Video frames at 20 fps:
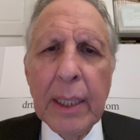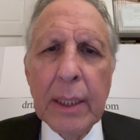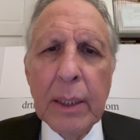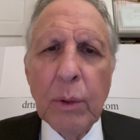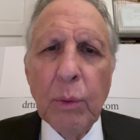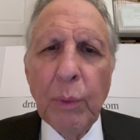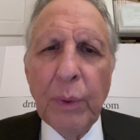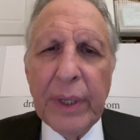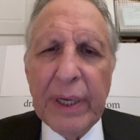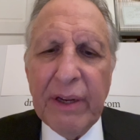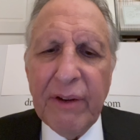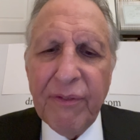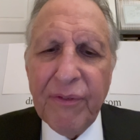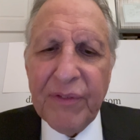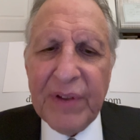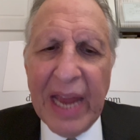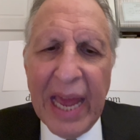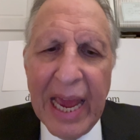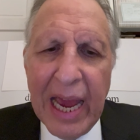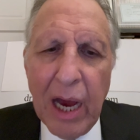we've
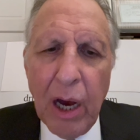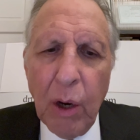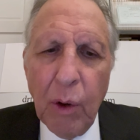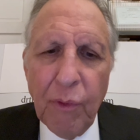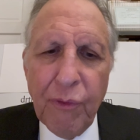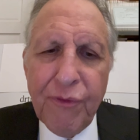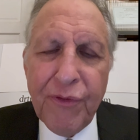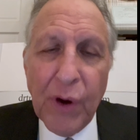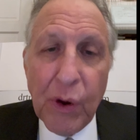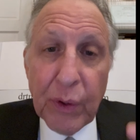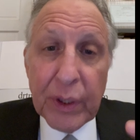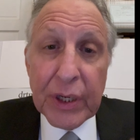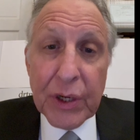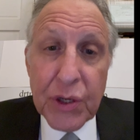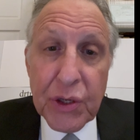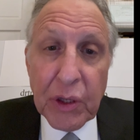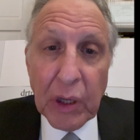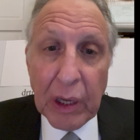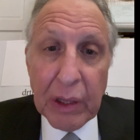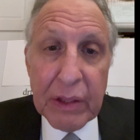now
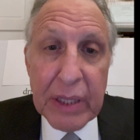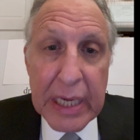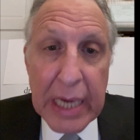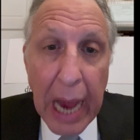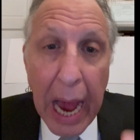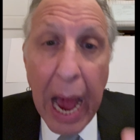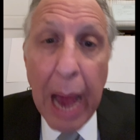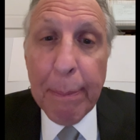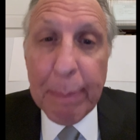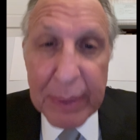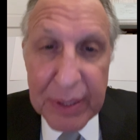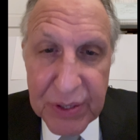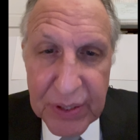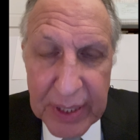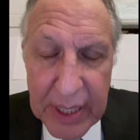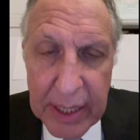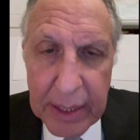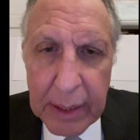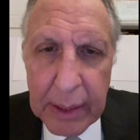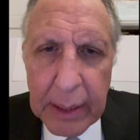focused on the opposite.